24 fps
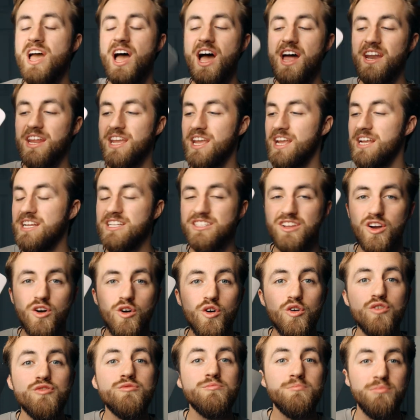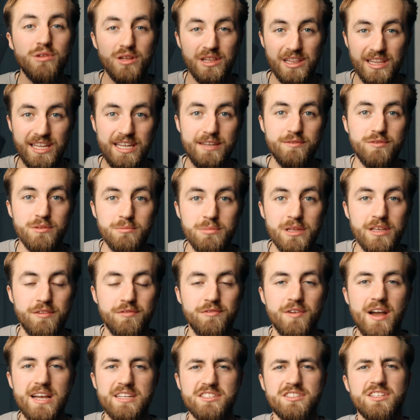and it is unbelievably
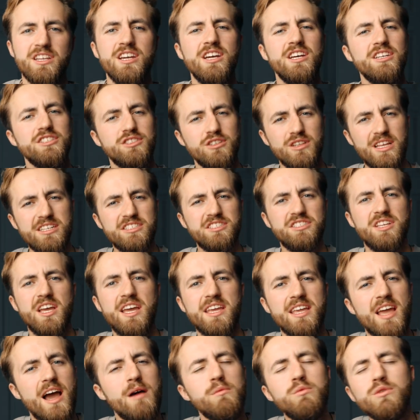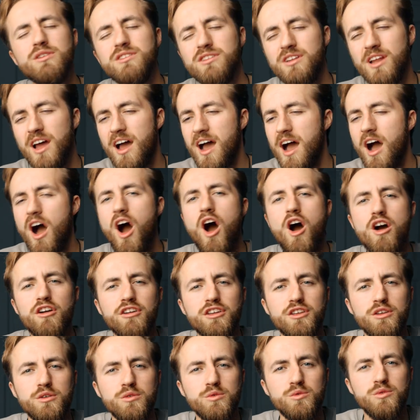fast. So let's say, I wouldn't
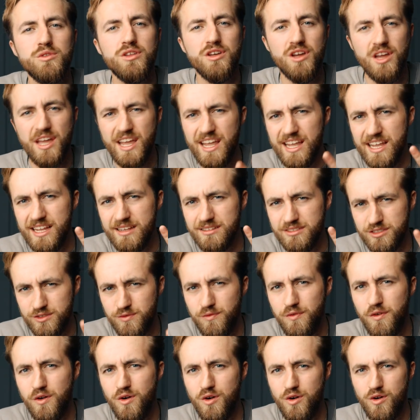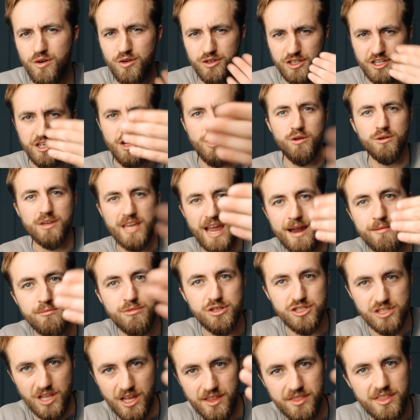argue that it's for,
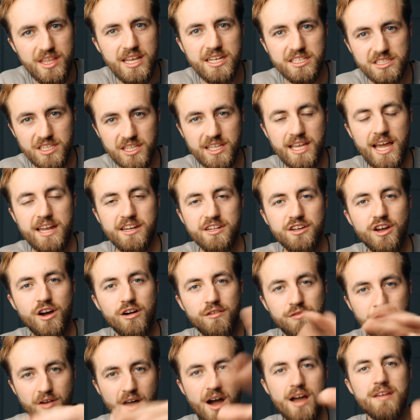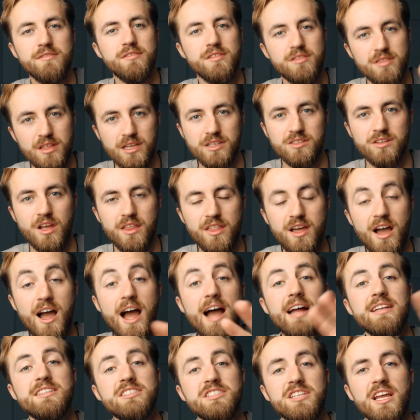cameras like this, the Canon R5 and things like that.
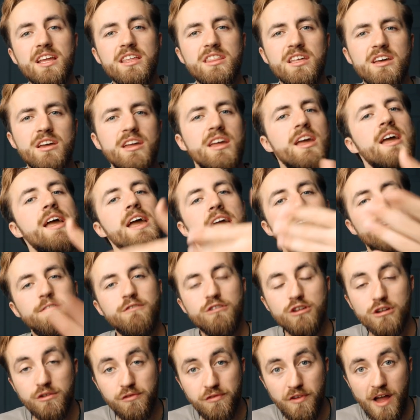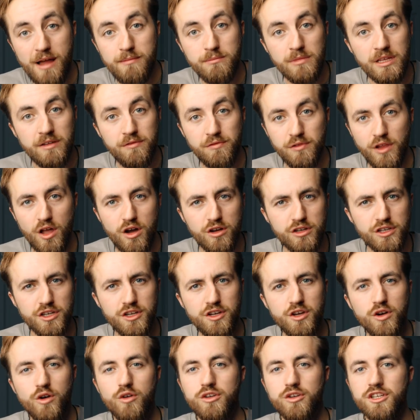I'd say that if you're a family
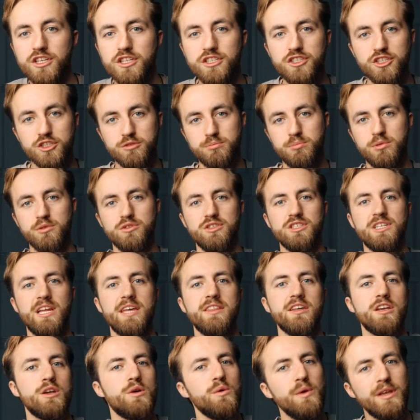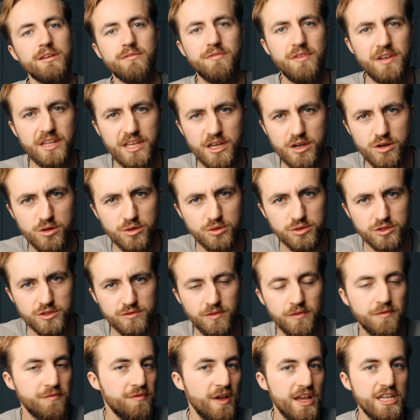vlogger or you just put together quick videos
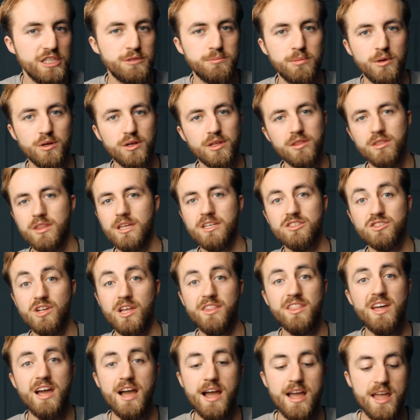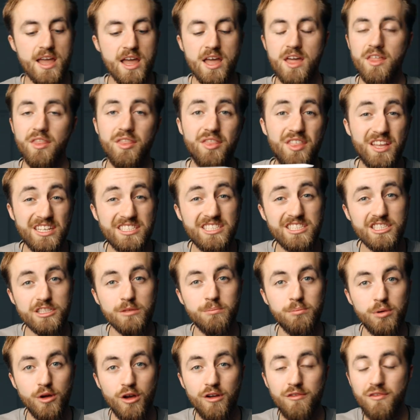for Facebook and things like that, this is the
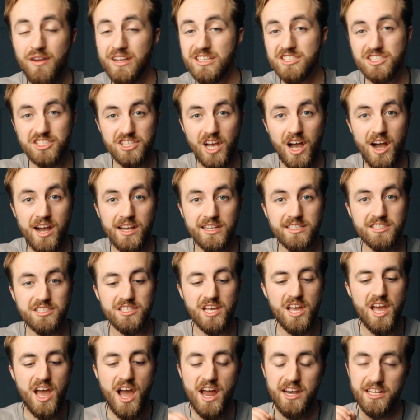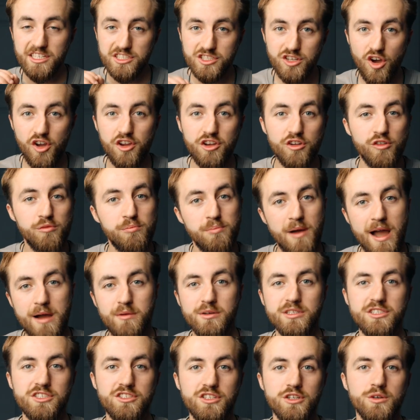perfect size and it's got enough
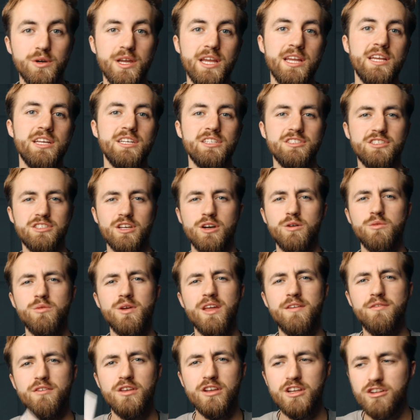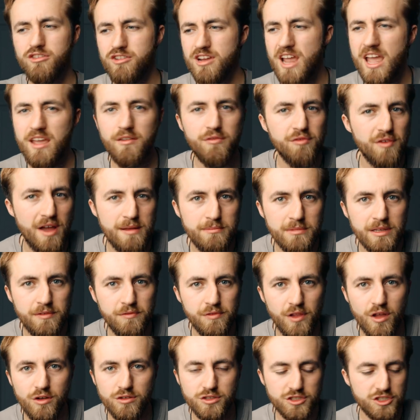power to do it. So if you create family
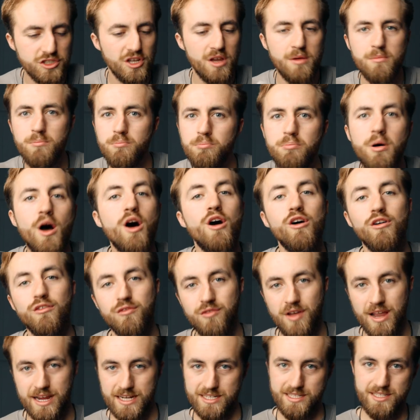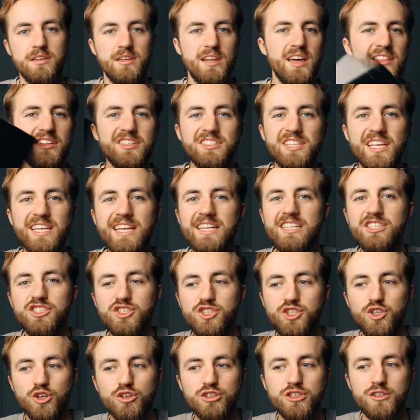vlogs, perfect. Now this thing isn't
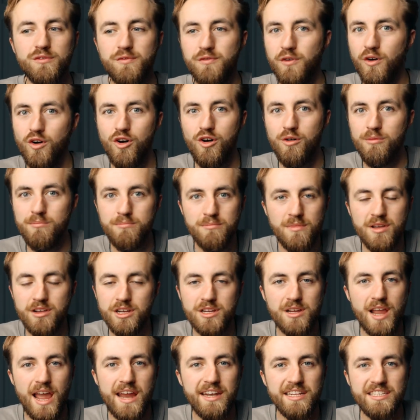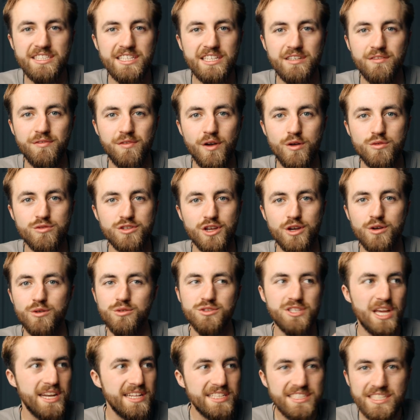just for editing
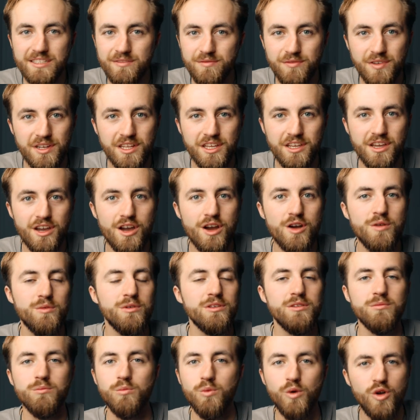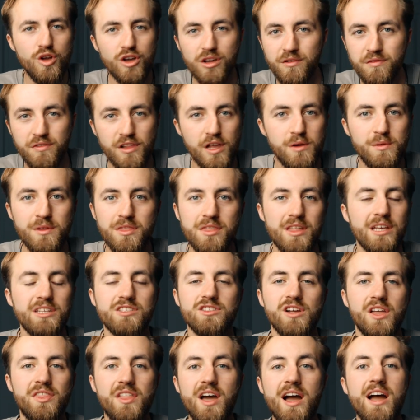photos, editing video and workflow and things
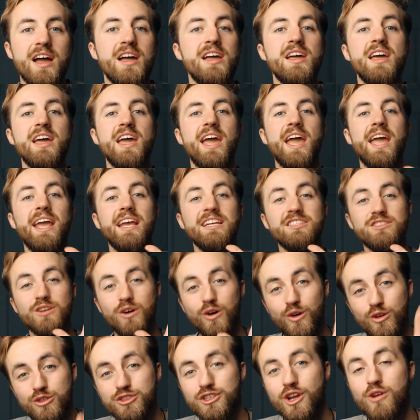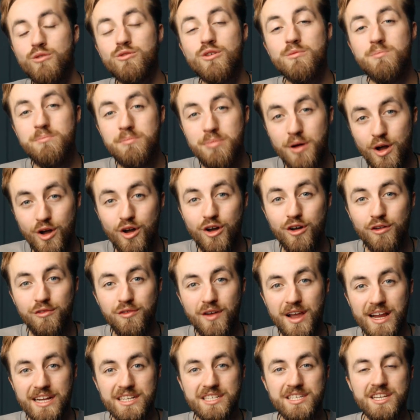like that. It's also the
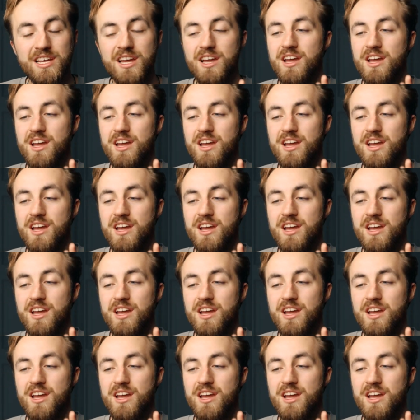perfect